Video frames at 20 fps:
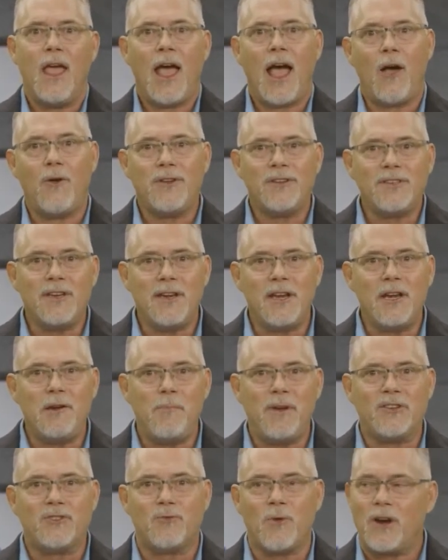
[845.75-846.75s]
How does it need to
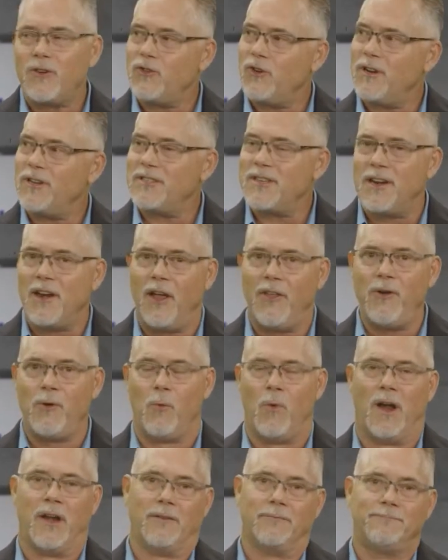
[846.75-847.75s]
be structured is another
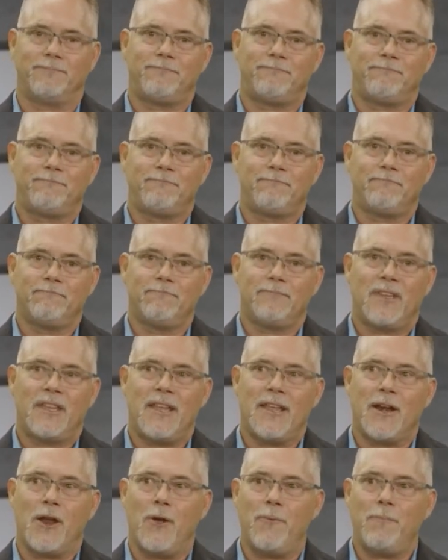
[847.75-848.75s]
one.
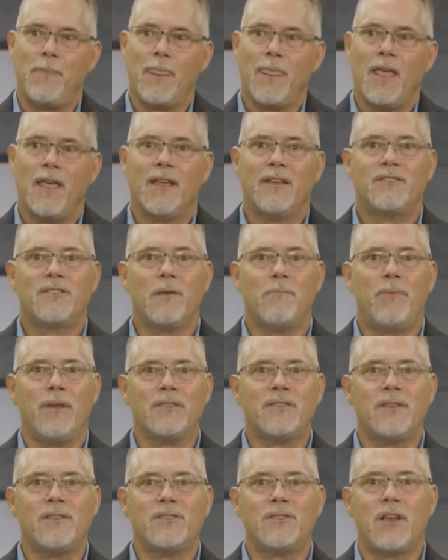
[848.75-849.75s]
Is the
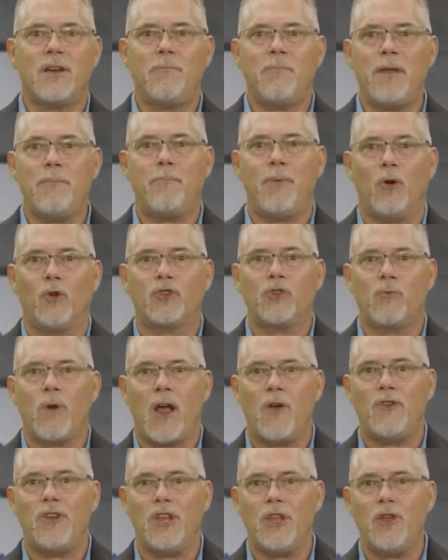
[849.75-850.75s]
business going to be built
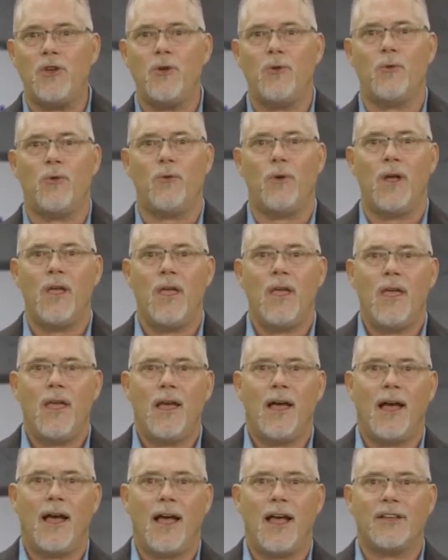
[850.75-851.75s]
around you
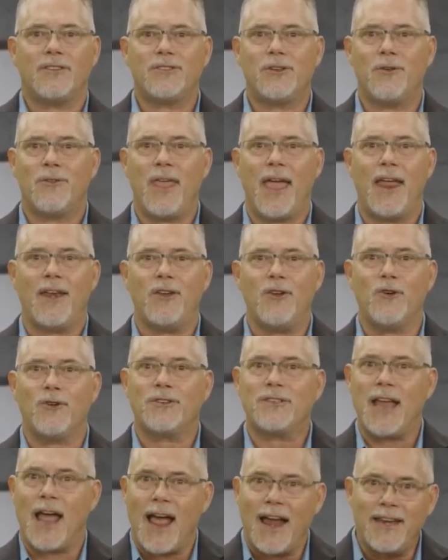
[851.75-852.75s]
so that you're
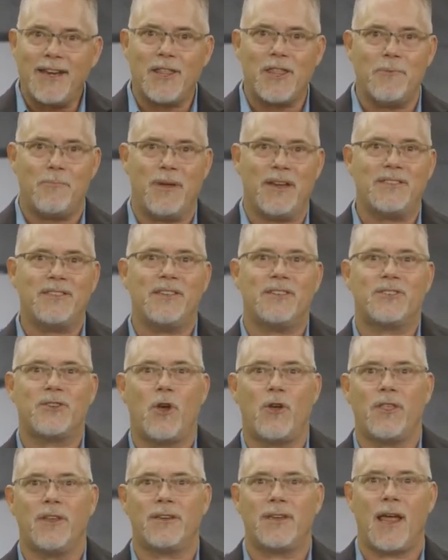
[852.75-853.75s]
tied to the business
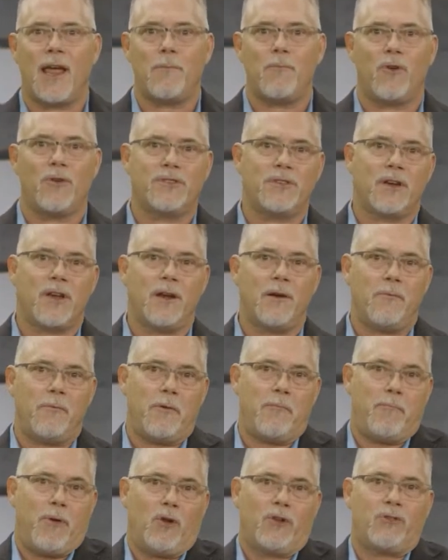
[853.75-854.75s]
all the time? Or is it going to
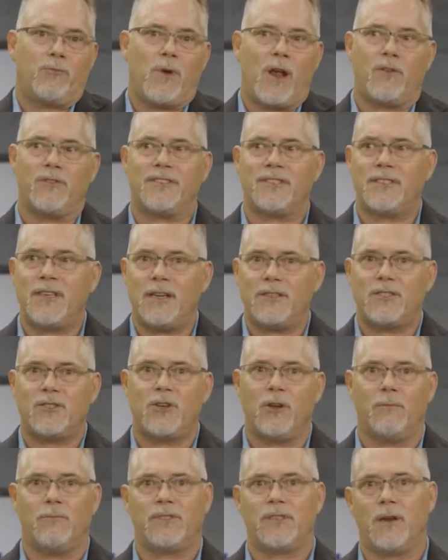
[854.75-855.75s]
be built around
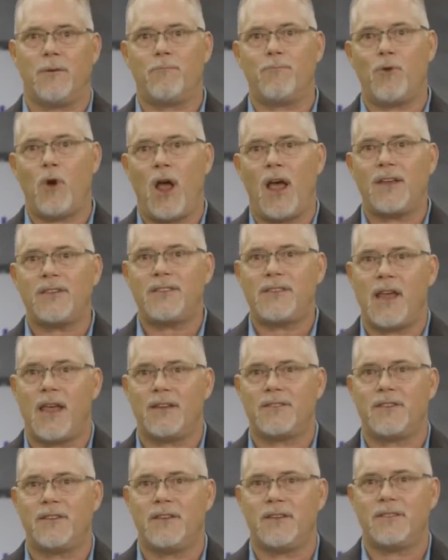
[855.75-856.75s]
systems and
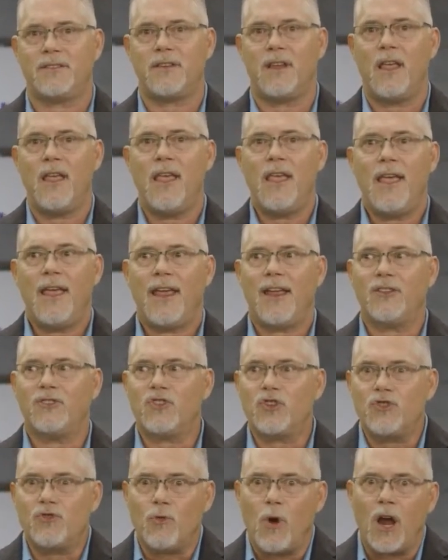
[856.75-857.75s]
processes and
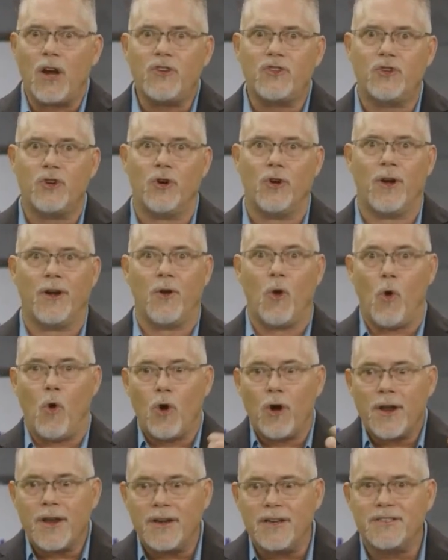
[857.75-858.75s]
structure and
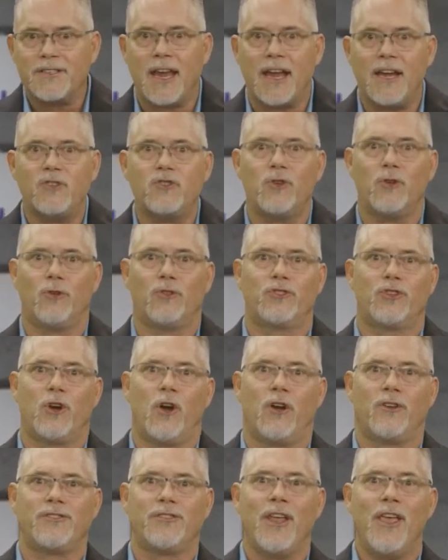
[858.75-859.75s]
organizational
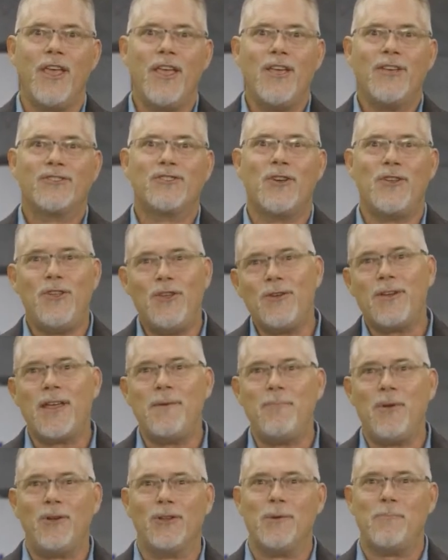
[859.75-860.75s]
charts so you
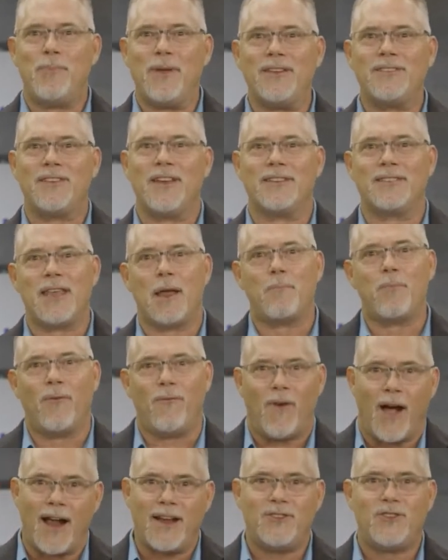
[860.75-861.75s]
can build a business that
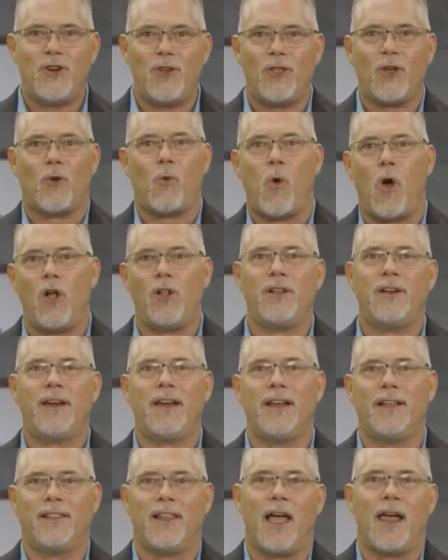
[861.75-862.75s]
provides you the
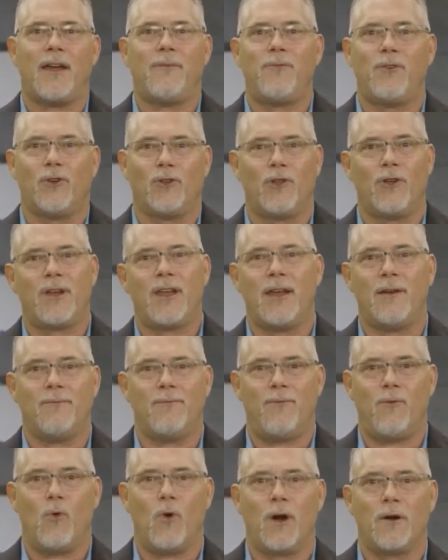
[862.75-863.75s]
quality of life you're looking
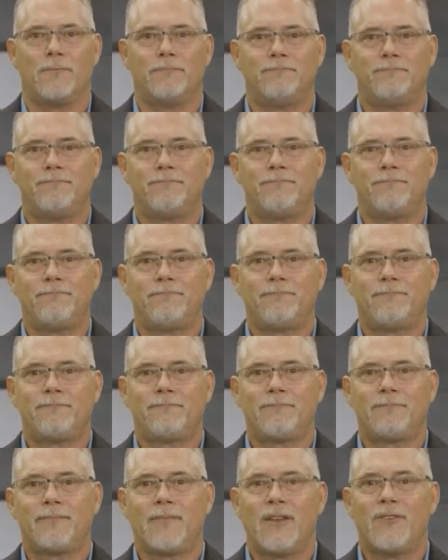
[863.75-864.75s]
for?
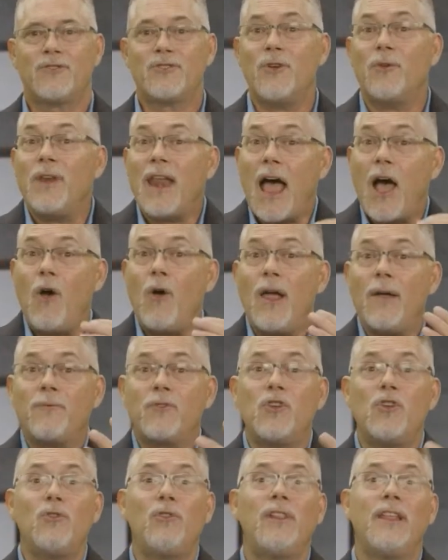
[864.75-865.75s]
So now
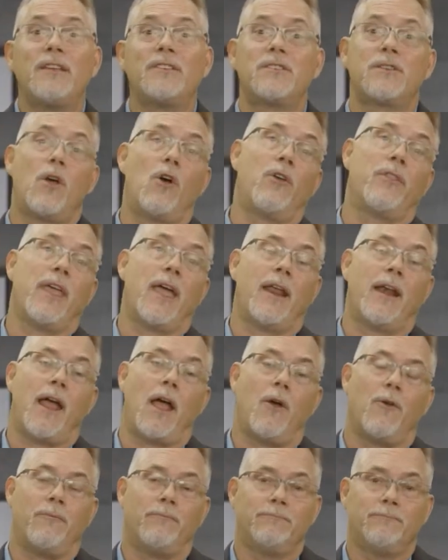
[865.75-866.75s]
after you list all that
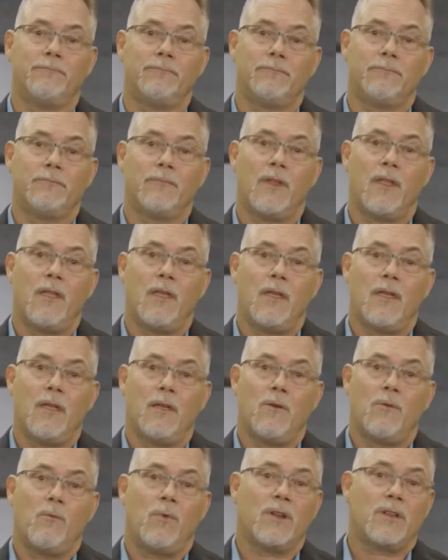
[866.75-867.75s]
out,
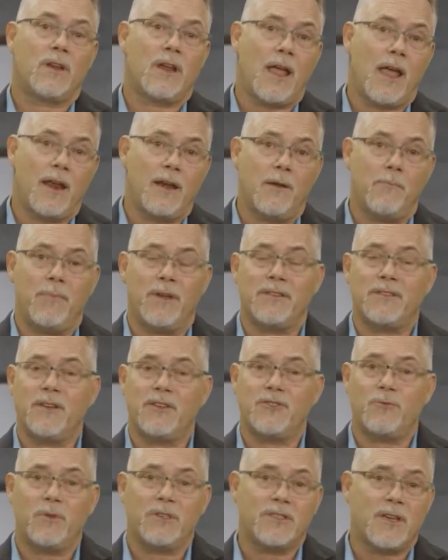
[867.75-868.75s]
what kind of
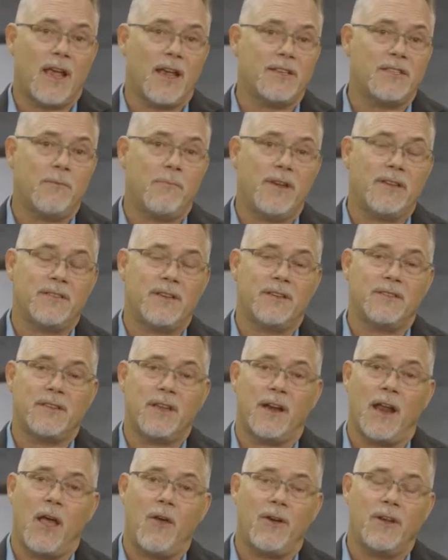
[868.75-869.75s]
business, what size of business,
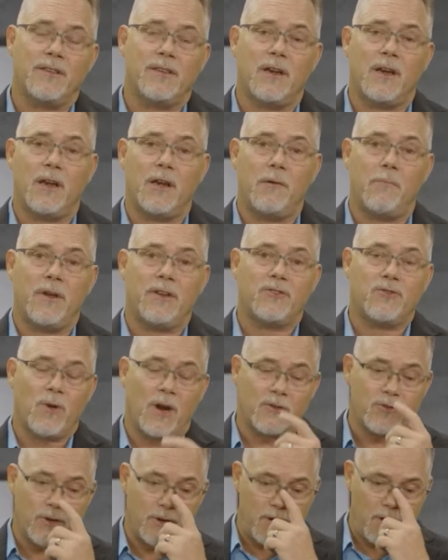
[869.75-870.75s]
and how does it need to be
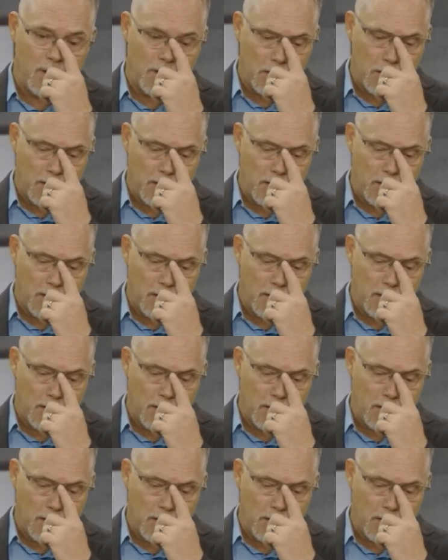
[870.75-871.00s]
structured?